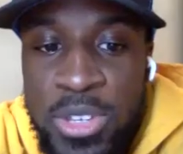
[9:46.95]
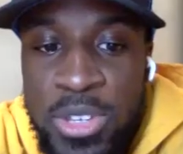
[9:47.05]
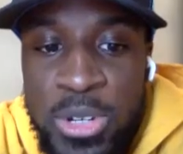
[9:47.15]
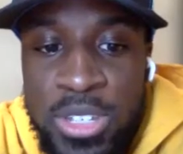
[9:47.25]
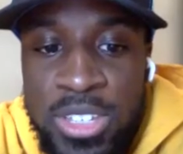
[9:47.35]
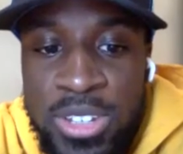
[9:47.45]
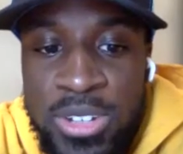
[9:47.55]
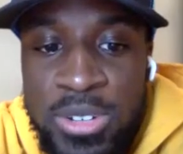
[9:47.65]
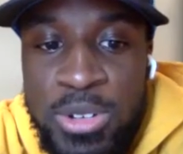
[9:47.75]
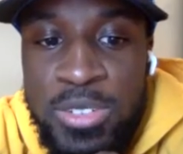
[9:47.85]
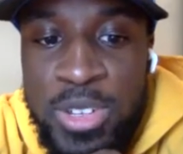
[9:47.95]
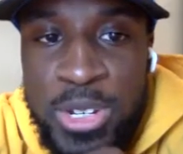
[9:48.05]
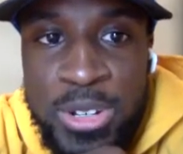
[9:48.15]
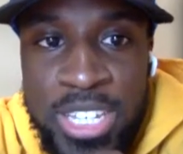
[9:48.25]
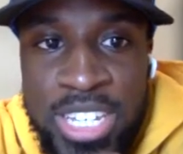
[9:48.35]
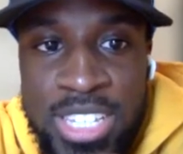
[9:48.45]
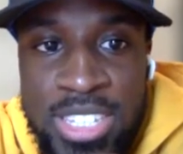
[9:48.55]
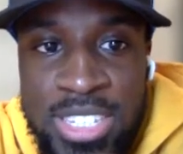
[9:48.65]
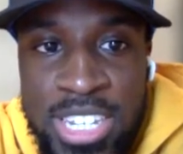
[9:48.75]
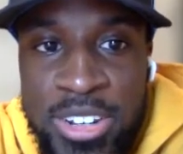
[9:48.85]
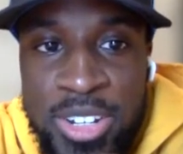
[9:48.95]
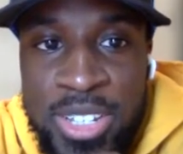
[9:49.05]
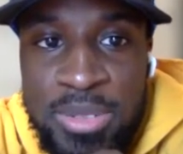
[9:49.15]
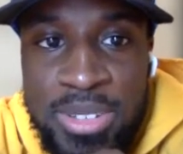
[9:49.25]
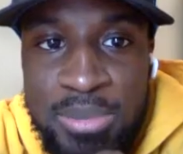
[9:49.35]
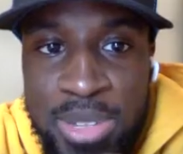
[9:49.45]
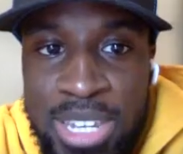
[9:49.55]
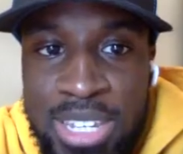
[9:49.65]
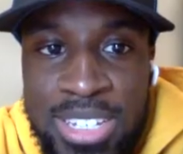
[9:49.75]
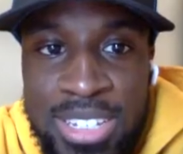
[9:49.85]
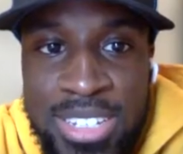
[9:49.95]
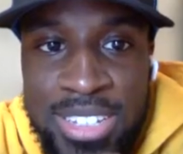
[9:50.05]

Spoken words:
if you're your kid's security blanket?